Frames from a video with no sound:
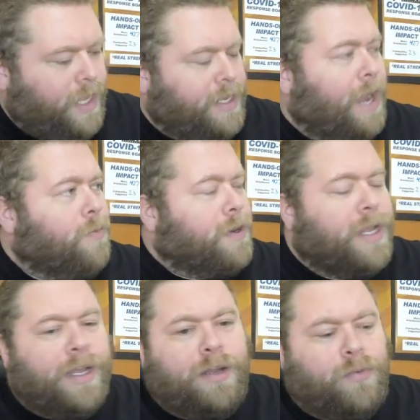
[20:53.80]
Now we're
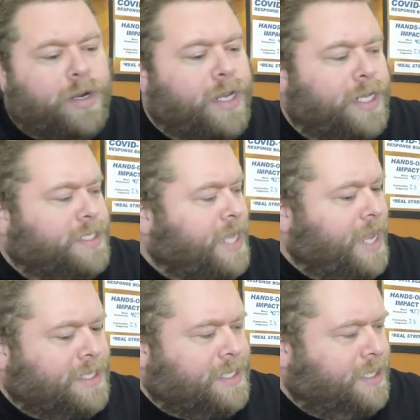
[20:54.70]
gonna
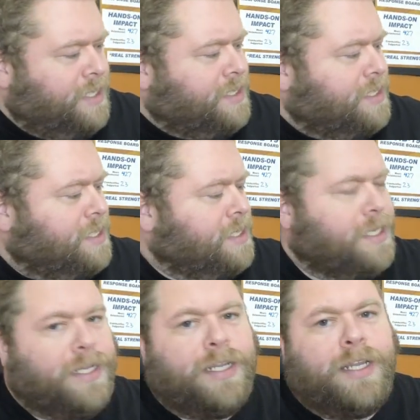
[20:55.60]
test this.
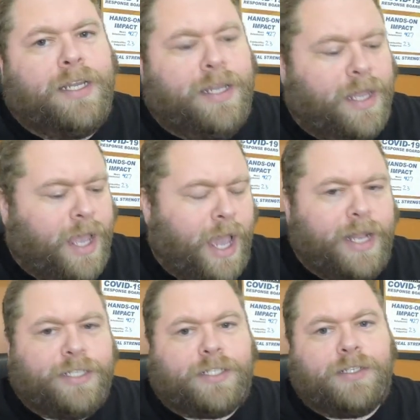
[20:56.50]

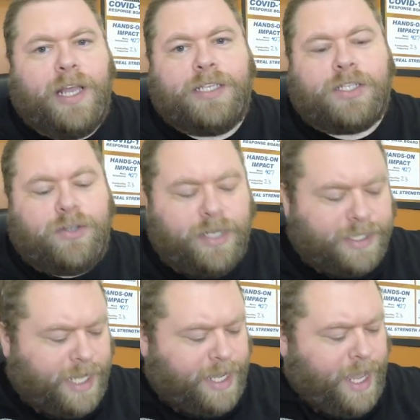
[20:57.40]
And as good
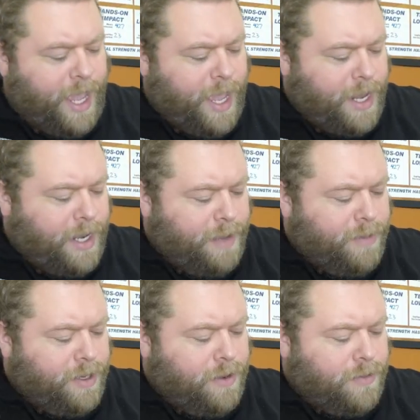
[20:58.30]
as I can, I'm
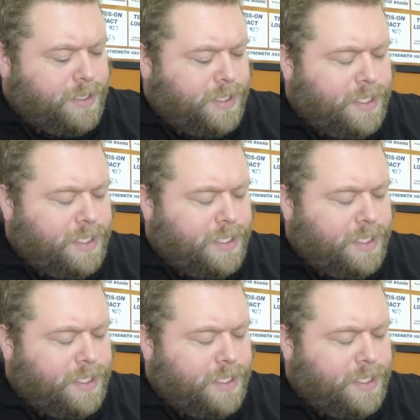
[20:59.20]
going to go to the